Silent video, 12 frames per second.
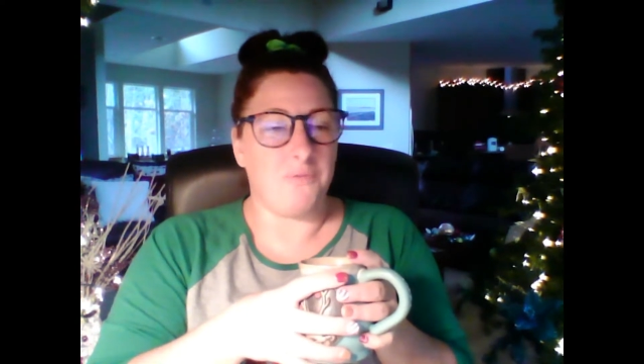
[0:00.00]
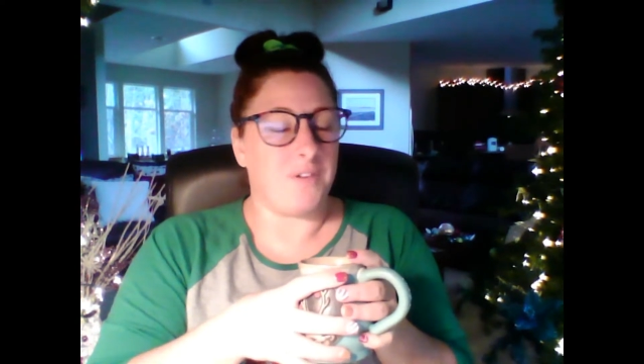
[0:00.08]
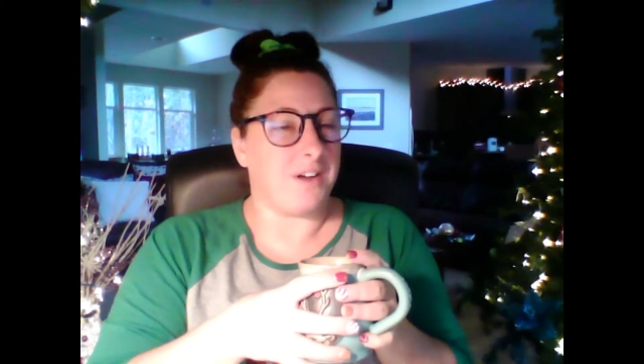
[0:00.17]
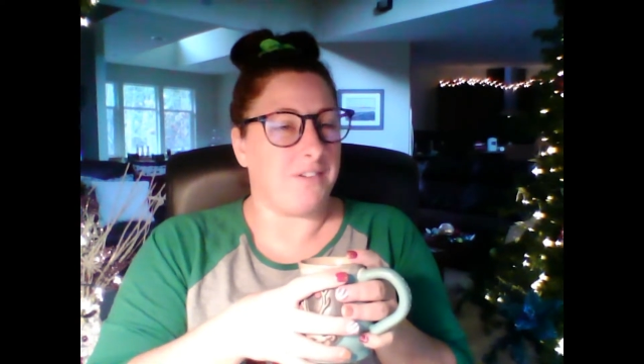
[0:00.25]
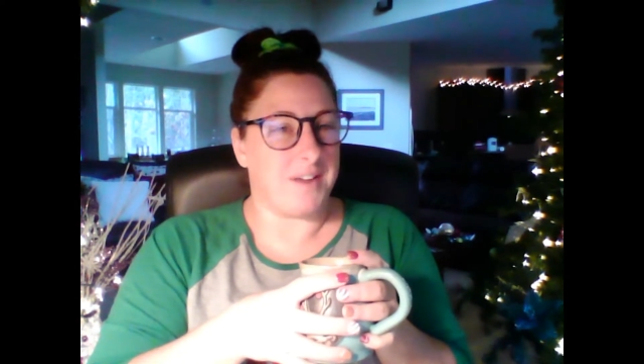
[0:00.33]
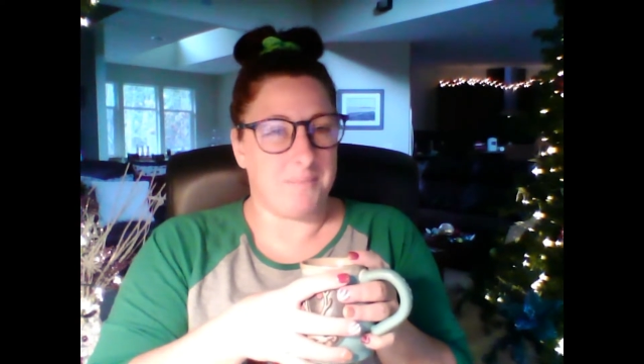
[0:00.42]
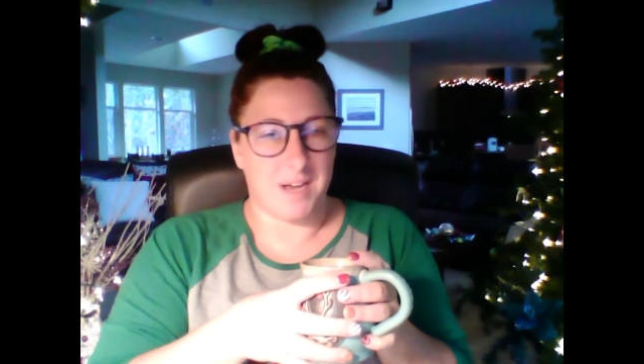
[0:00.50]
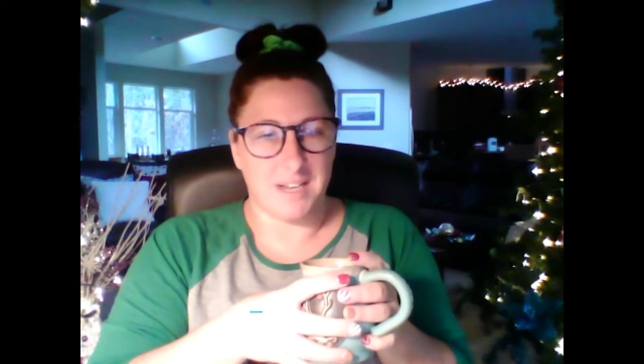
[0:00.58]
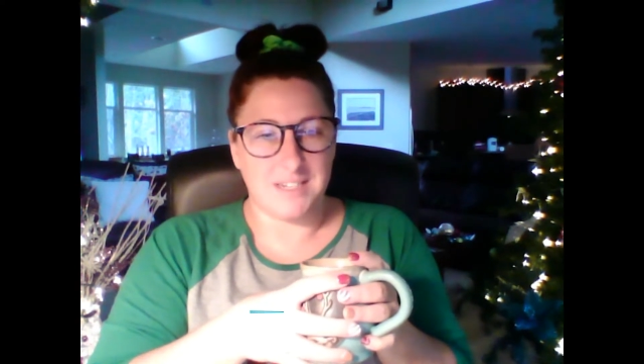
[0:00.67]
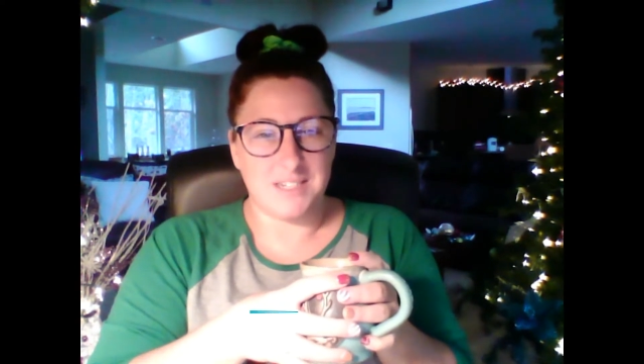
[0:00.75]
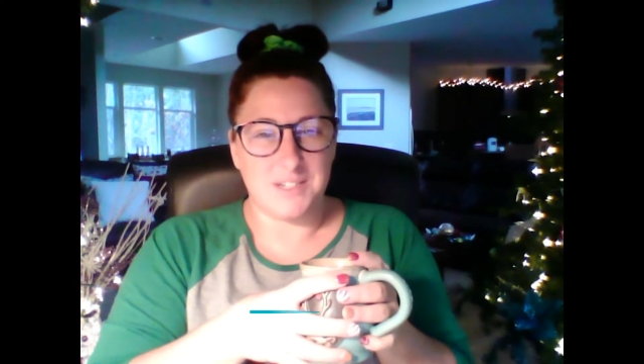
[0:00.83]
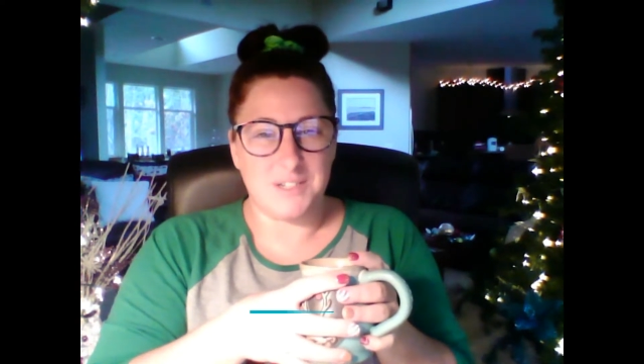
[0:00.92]
very
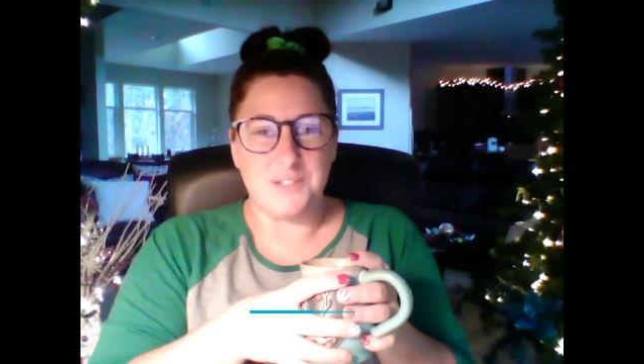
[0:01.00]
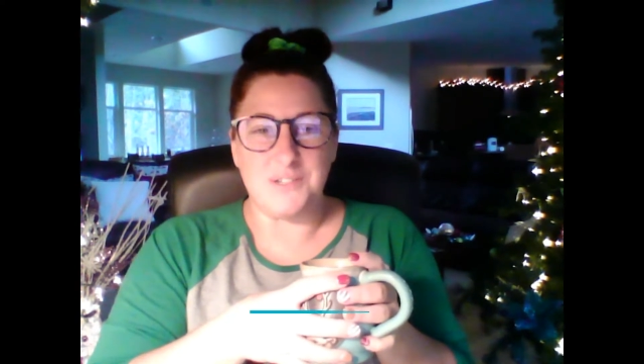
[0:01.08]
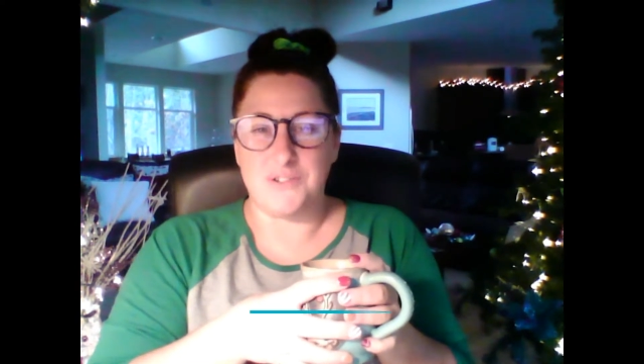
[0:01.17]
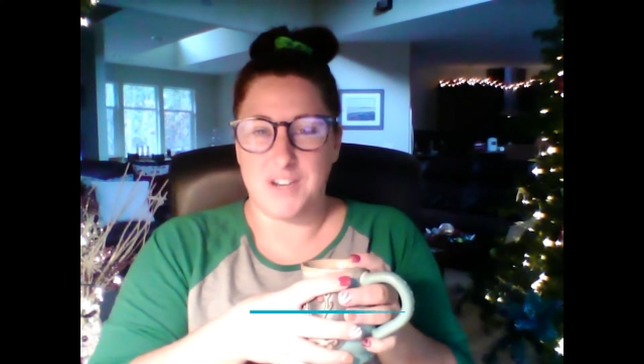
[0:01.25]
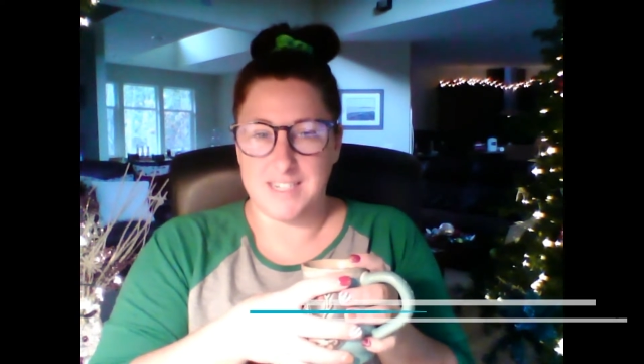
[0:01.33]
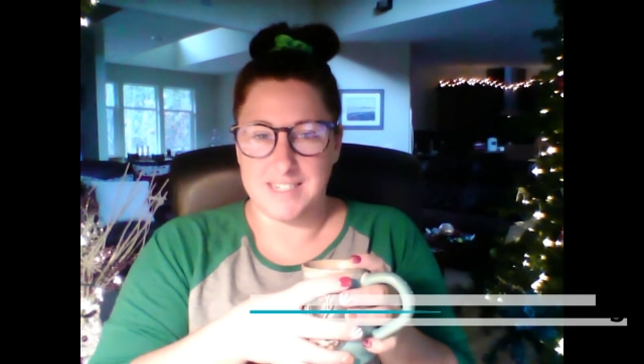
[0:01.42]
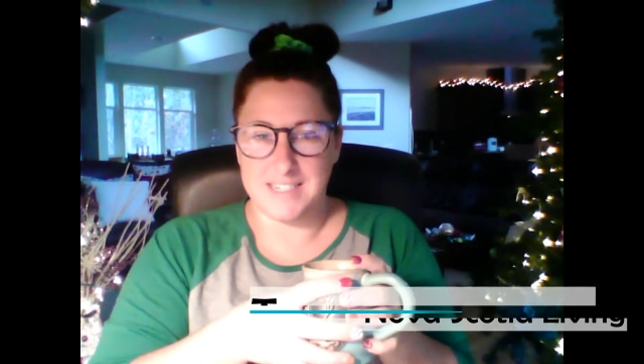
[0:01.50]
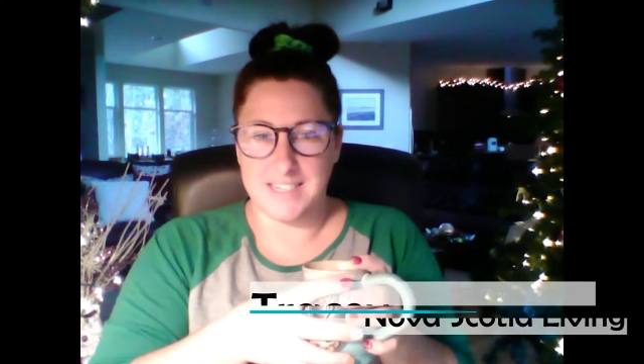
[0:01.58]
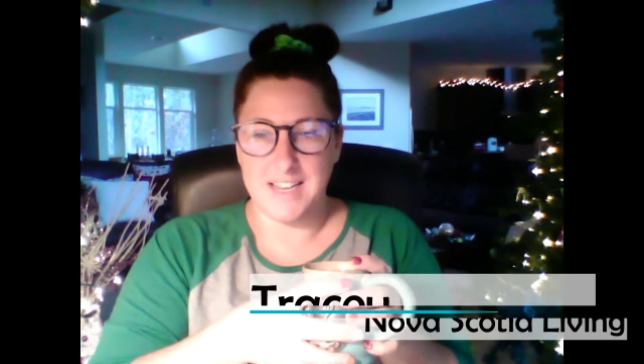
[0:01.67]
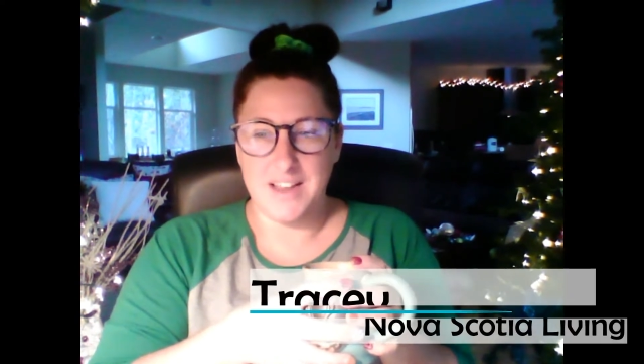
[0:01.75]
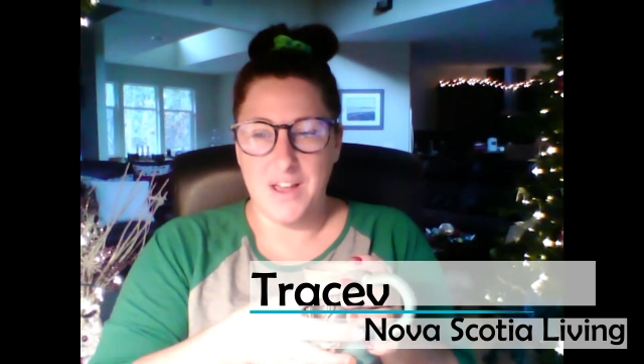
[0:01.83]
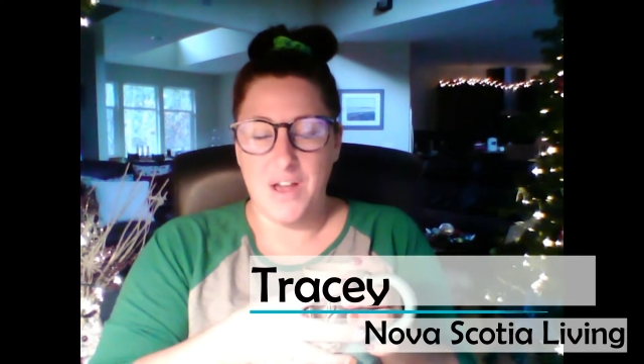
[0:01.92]
much to
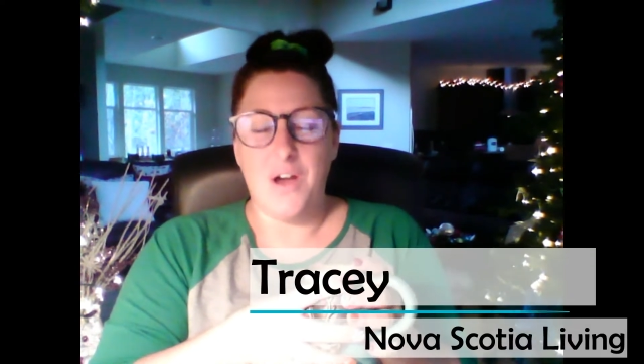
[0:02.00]
Tracey